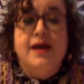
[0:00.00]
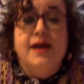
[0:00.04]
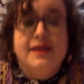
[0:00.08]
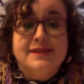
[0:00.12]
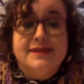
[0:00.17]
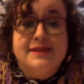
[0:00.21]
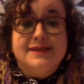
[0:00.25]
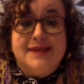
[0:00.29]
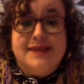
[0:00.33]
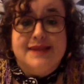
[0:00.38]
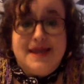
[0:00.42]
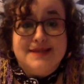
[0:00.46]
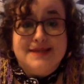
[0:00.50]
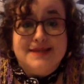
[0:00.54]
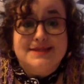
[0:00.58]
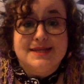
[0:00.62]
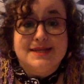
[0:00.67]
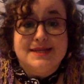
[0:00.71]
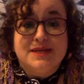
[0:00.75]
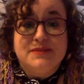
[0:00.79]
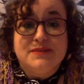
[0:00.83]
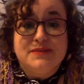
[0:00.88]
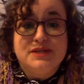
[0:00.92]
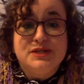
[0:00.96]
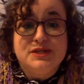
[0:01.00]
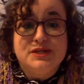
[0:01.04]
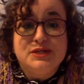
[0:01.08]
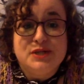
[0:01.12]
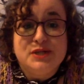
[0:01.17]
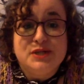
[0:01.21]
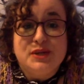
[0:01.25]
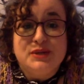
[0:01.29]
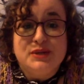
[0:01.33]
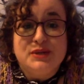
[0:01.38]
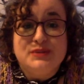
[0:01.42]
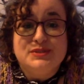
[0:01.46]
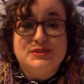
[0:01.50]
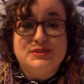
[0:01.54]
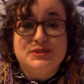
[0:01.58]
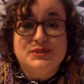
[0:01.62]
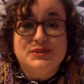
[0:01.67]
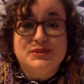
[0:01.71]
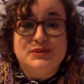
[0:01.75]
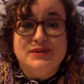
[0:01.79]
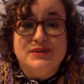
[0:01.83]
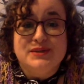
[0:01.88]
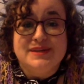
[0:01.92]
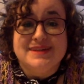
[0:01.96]
The last thing I'm going to show you is the
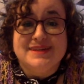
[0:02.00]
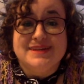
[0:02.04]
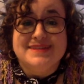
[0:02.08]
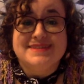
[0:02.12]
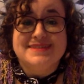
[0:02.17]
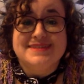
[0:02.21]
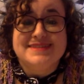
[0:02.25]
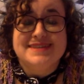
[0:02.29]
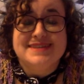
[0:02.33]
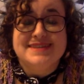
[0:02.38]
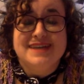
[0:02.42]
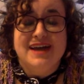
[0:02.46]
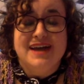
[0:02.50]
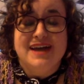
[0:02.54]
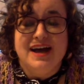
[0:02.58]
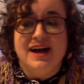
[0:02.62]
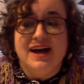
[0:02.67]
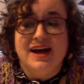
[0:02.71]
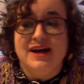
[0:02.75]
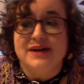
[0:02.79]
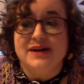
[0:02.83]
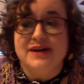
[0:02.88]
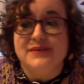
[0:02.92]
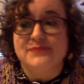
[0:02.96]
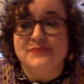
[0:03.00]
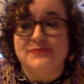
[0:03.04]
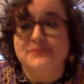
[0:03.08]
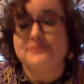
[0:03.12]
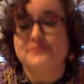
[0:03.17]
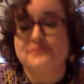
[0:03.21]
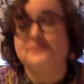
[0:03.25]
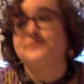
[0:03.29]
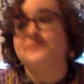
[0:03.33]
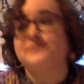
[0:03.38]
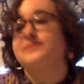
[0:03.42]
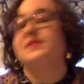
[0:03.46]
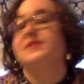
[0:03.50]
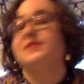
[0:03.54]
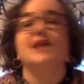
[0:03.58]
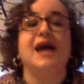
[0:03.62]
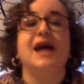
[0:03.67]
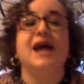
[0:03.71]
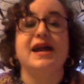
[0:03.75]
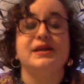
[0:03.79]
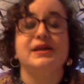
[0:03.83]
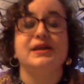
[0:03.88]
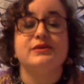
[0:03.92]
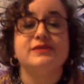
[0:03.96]
coolest.
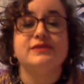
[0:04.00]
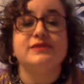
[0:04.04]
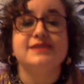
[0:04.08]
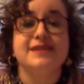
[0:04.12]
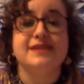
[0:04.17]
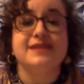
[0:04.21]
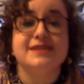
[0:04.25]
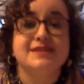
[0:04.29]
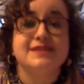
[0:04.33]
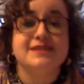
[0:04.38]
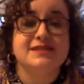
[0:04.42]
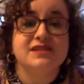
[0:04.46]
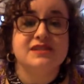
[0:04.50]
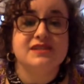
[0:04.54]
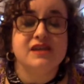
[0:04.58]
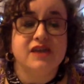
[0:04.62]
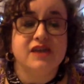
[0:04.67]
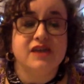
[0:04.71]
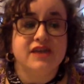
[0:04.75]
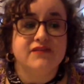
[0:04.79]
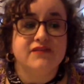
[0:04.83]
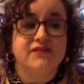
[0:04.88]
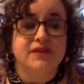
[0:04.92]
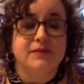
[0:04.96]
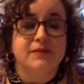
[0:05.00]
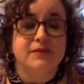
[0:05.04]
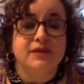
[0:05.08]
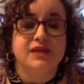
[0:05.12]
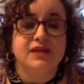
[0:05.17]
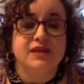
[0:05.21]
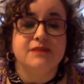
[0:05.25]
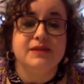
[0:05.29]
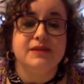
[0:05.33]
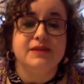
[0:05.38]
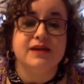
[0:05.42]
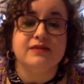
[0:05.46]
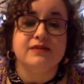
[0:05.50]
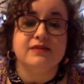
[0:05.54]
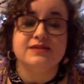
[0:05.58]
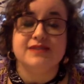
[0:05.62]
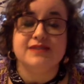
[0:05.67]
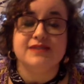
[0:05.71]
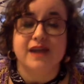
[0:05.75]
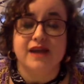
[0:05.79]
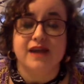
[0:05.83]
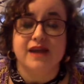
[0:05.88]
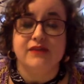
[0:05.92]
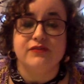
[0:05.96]
I use this if I'm going to be
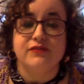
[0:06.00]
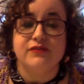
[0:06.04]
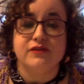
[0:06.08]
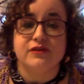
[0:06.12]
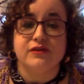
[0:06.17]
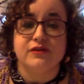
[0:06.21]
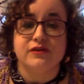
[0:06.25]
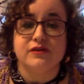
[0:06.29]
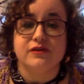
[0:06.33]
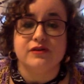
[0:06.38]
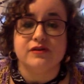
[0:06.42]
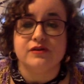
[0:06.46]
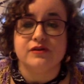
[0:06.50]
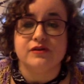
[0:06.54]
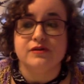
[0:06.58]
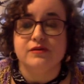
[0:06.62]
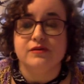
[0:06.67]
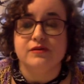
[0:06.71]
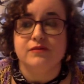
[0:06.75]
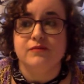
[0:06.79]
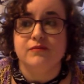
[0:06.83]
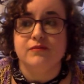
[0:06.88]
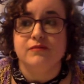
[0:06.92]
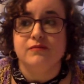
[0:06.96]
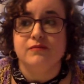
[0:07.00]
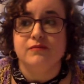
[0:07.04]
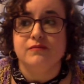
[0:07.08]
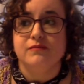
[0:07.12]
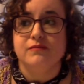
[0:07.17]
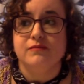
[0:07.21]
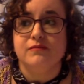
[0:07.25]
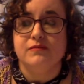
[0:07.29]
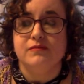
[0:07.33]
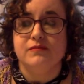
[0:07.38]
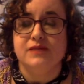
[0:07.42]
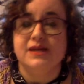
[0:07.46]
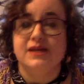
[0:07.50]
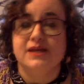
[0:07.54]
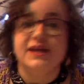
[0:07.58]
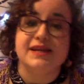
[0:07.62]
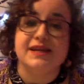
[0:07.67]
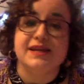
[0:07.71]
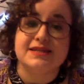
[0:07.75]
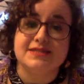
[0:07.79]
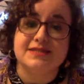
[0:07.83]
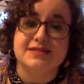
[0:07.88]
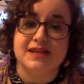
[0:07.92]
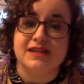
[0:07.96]
outside for an
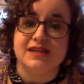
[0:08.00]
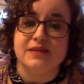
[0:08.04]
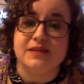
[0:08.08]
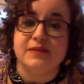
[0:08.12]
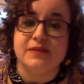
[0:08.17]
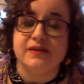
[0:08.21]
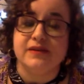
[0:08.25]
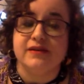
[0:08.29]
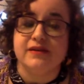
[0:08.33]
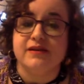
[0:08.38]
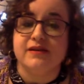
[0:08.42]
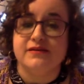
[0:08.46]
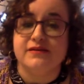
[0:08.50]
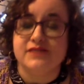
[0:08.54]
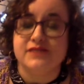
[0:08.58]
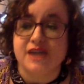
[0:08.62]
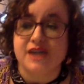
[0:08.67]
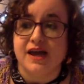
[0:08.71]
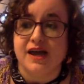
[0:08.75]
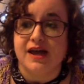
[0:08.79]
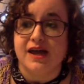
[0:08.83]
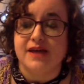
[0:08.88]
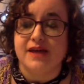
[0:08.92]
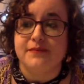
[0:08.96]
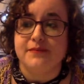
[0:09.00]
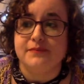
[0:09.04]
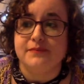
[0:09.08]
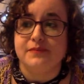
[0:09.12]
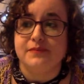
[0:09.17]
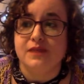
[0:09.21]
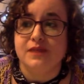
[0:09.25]
extended period of time.